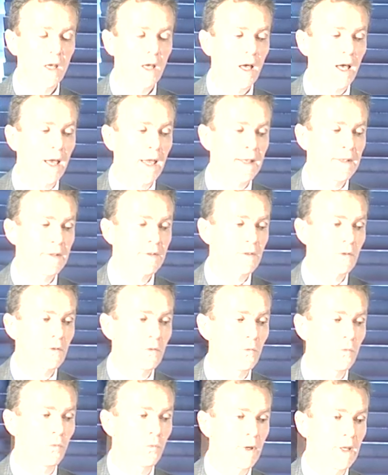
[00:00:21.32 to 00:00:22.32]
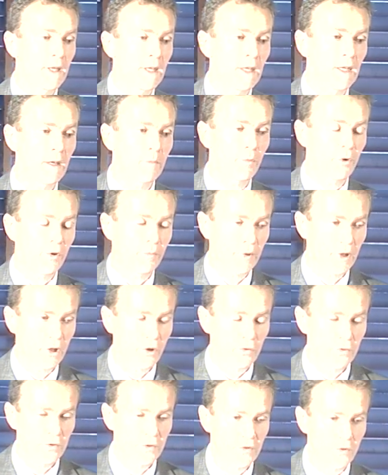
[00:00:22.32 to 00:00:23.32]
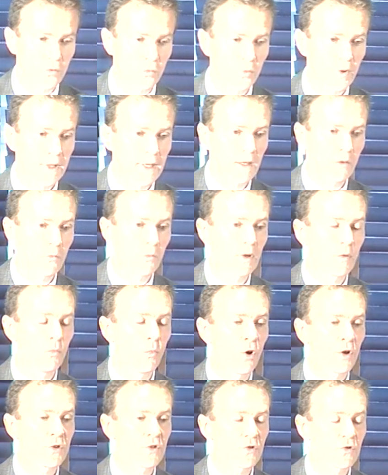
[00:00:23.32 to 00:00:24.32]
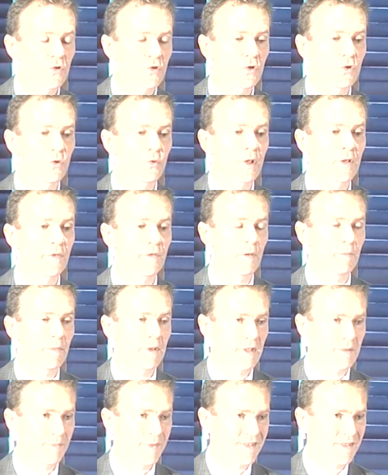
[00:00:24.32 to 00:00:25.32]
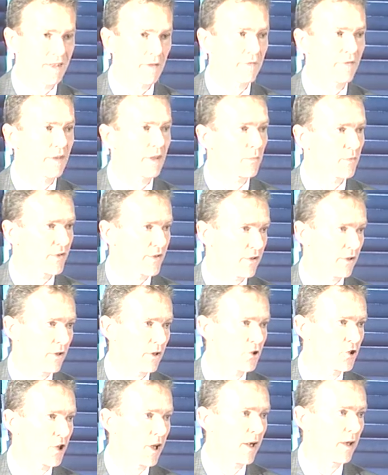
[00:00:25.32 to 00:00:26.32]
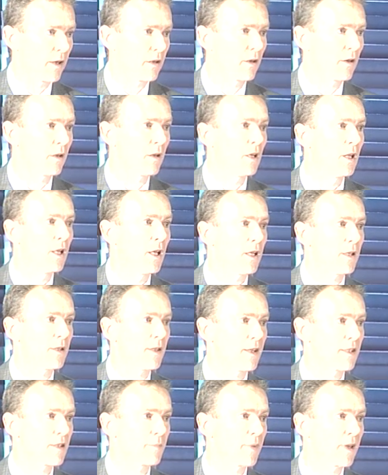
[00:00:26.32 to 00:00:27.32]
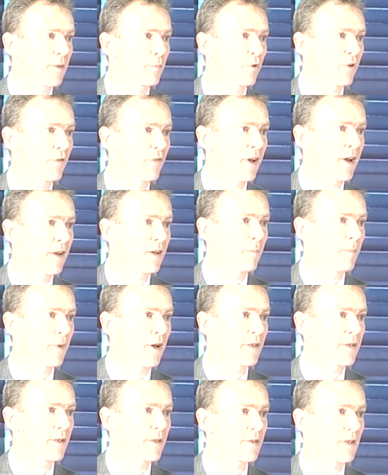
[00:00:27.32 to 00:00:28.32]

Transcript: And we propose, or we want to do it from a specific research angle that's being provided by this